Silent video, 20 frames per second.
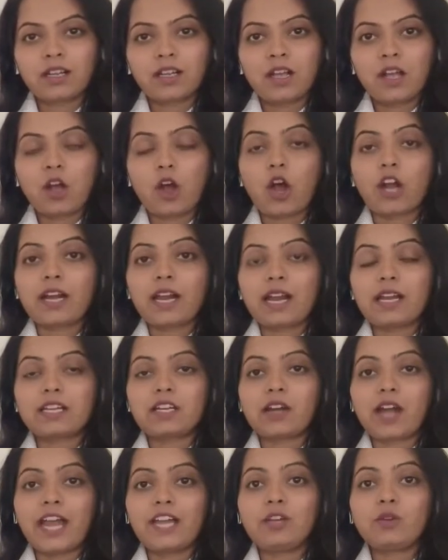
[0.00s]
or
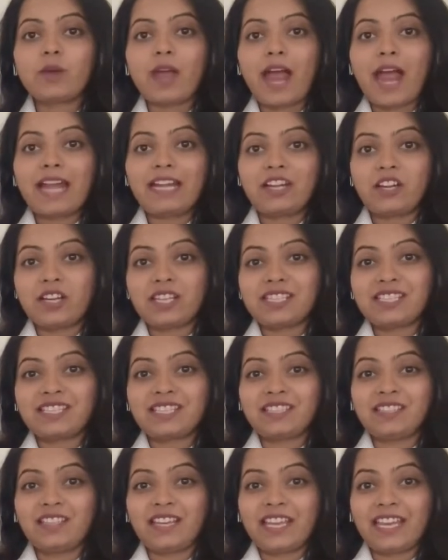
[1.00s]
try to address
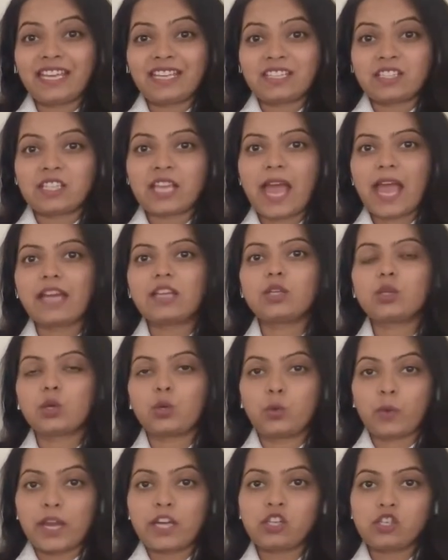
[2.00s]
the exact
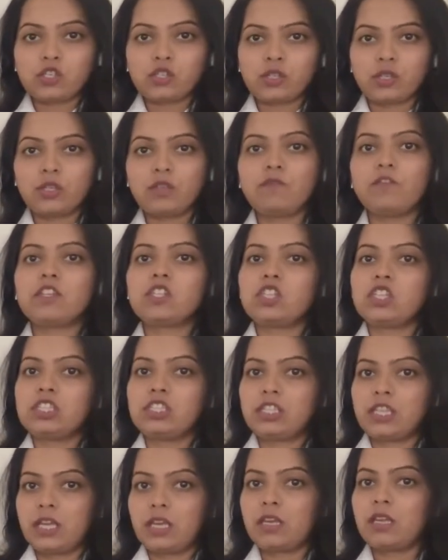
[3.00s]
question which is
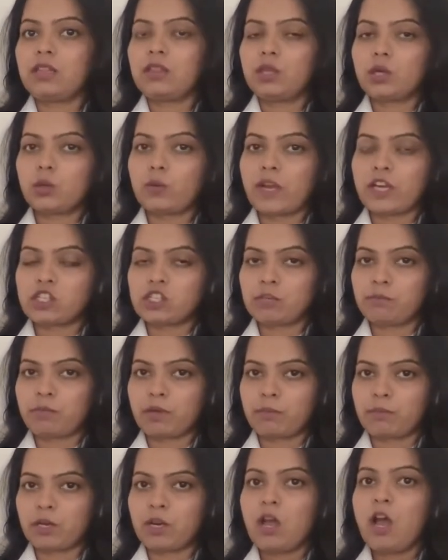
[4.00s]
there in the question
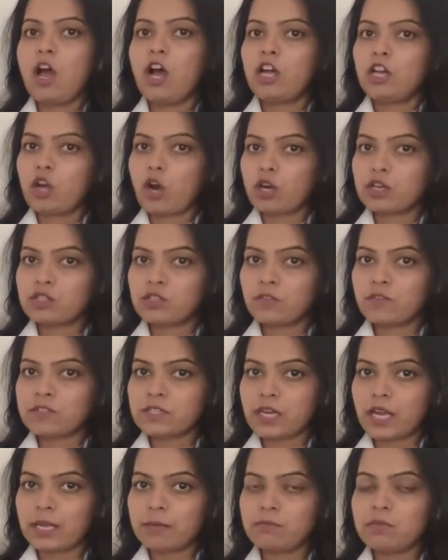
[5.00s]
paper. Lots of
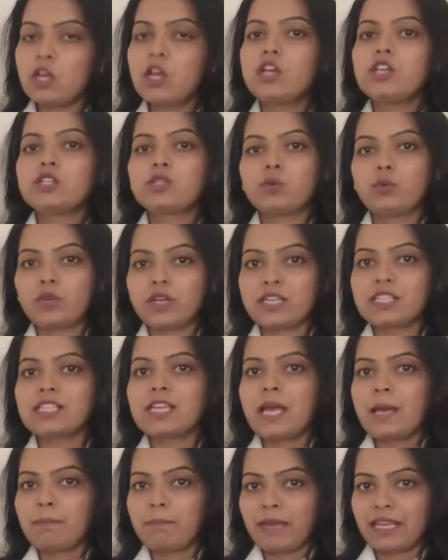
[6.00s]
time students
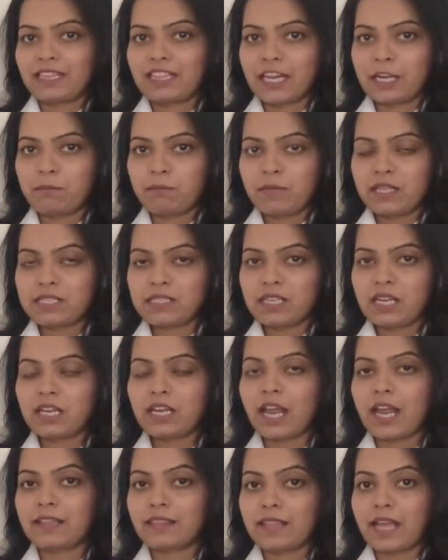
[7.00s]
make that mistake,
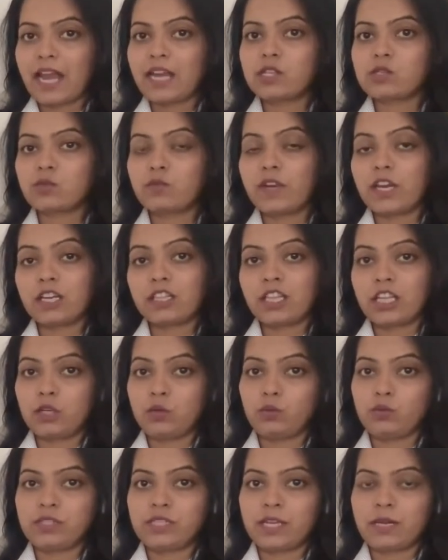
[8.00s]
and that's where they lose
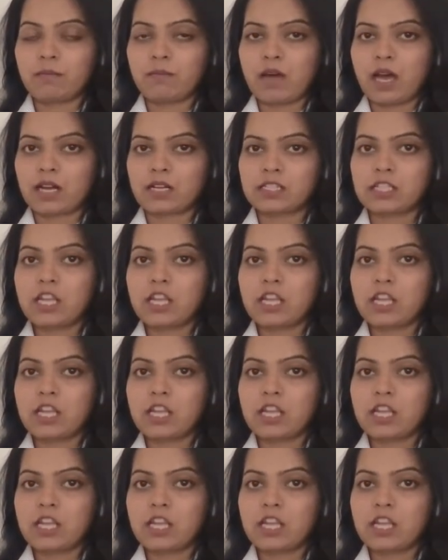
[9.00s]
their marks.